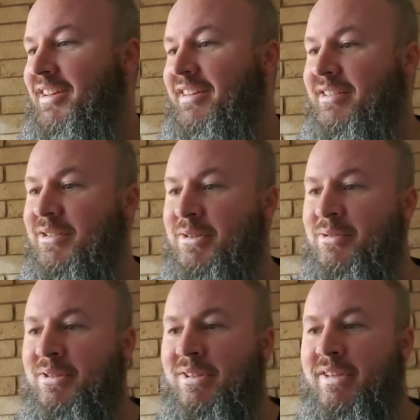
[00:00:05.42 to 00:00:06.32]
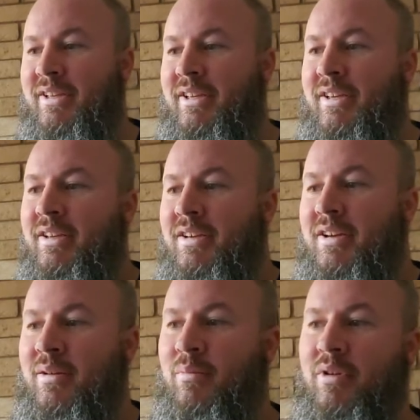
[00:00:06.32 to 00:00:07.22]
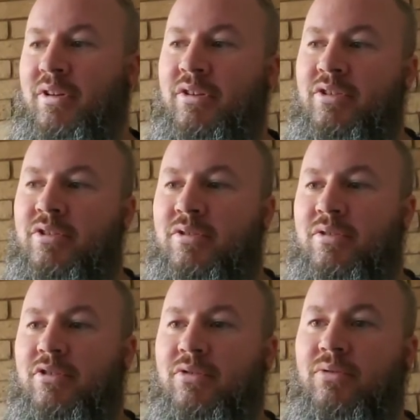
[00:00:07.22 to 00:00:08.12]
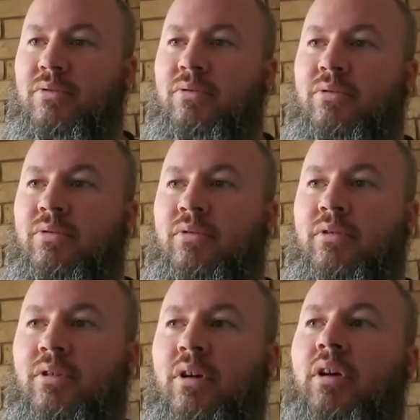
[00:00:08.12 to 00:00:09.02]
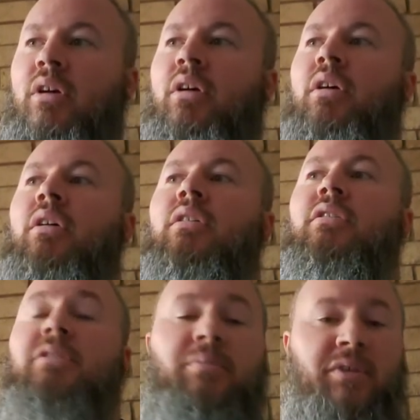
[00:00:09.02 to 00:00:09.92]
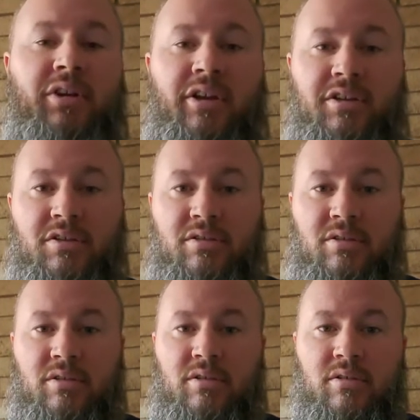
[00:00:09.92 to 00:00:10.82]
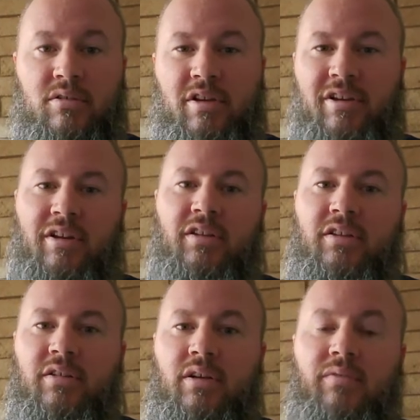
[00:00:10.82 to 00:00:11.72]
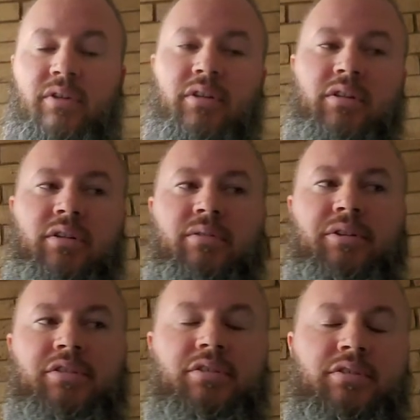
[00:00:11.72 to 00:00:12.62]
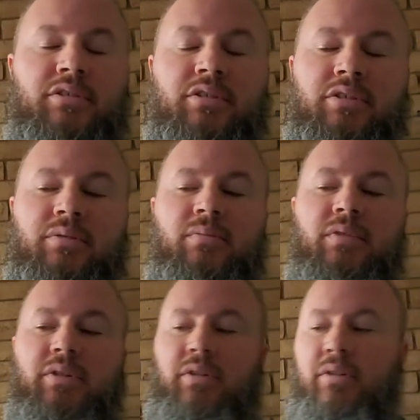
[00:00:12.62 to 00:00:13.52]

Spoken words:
So today I'm gonna show you something I just learned. I've done a lot of research on it, but